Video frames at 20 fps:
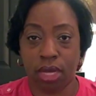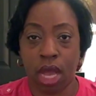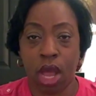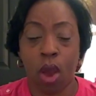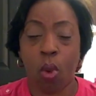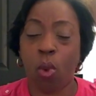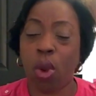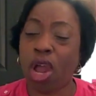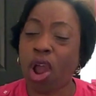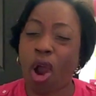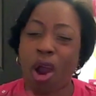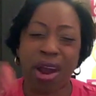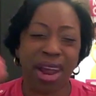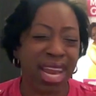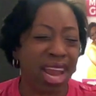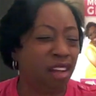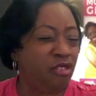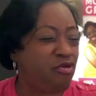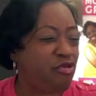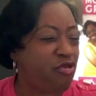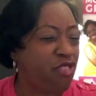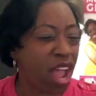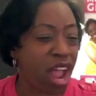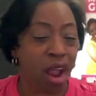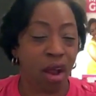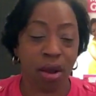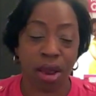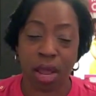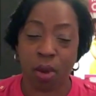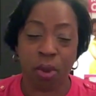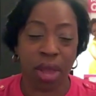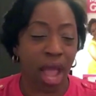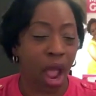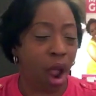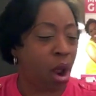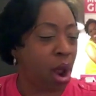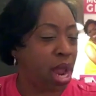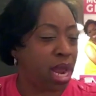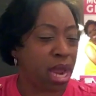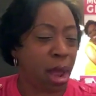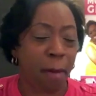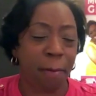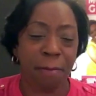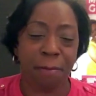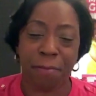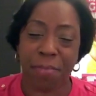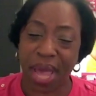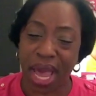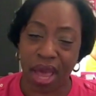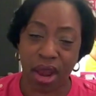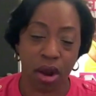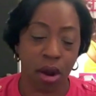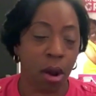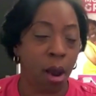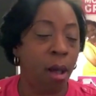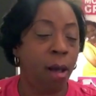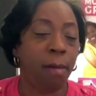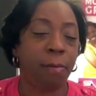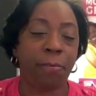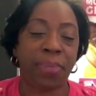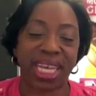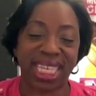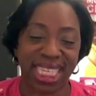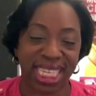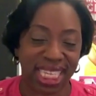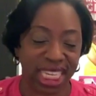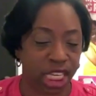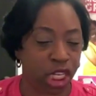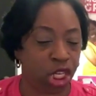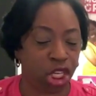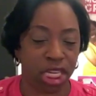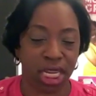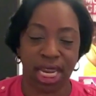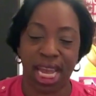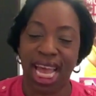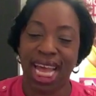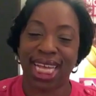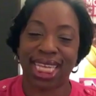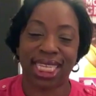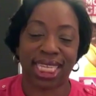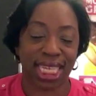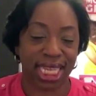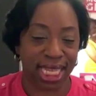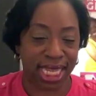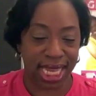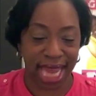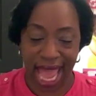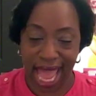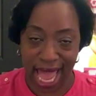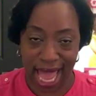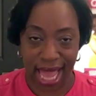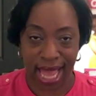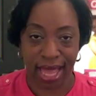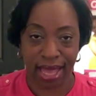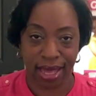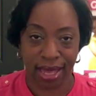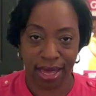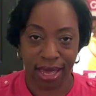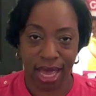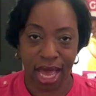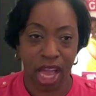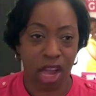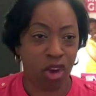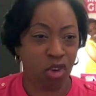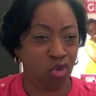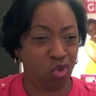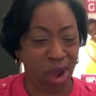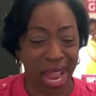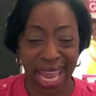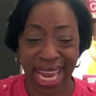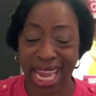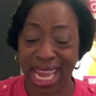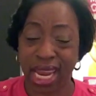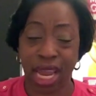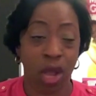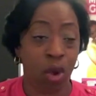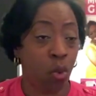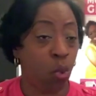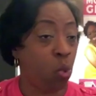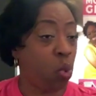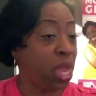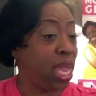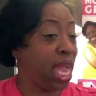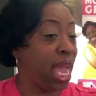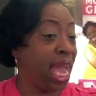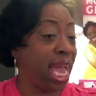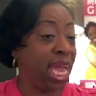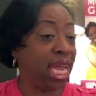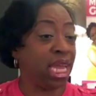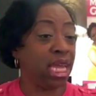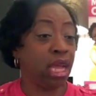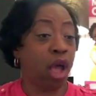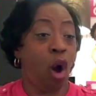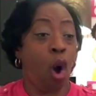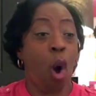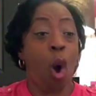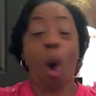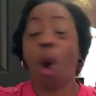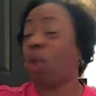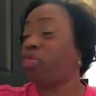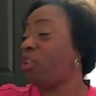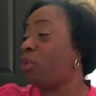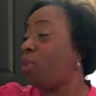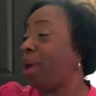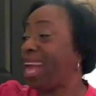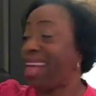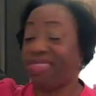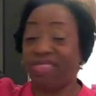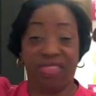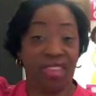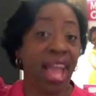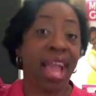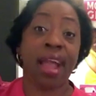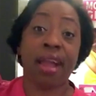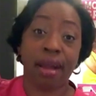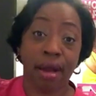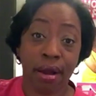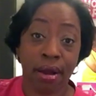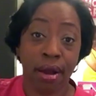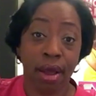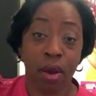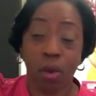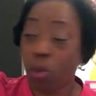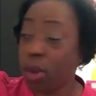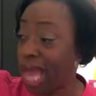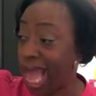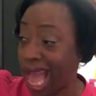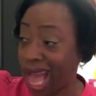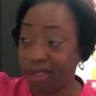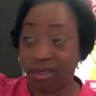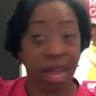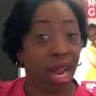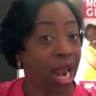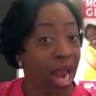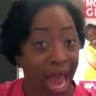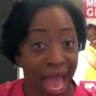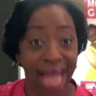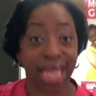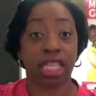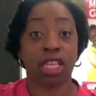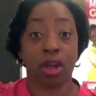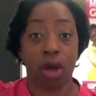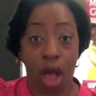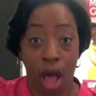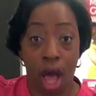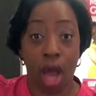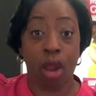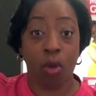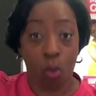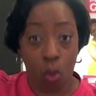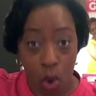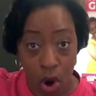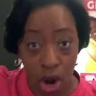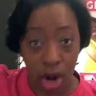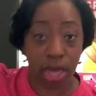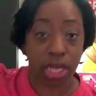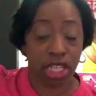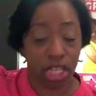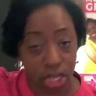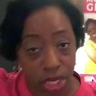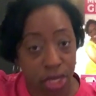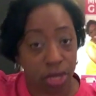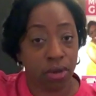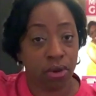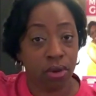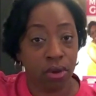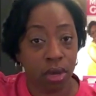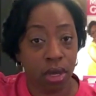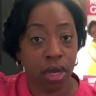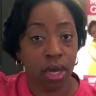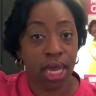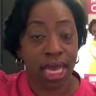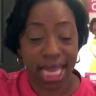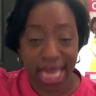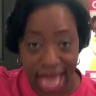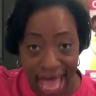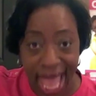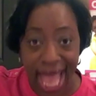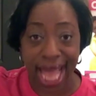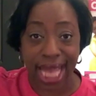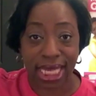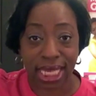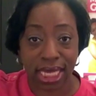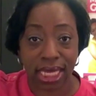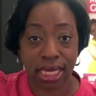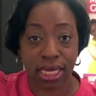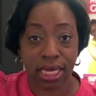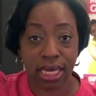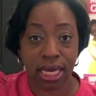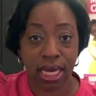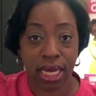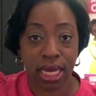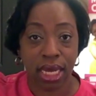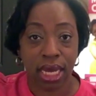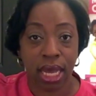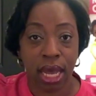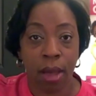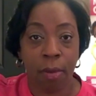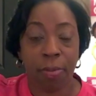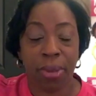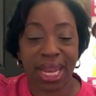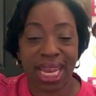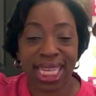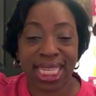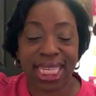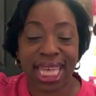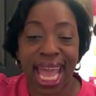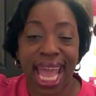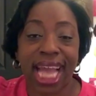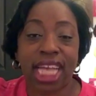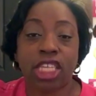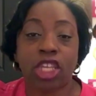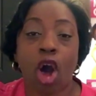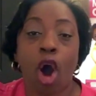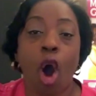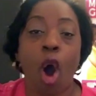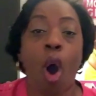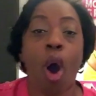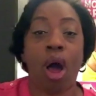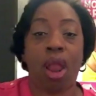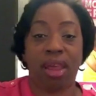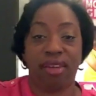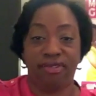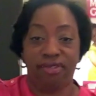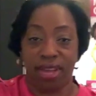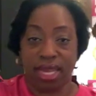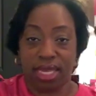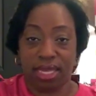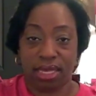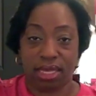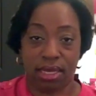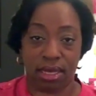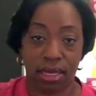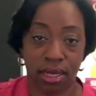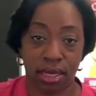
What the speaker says: We are in a better position today. Granted, we ain't all the way there. We have a lot of work to do. Yes. But it takes all of us.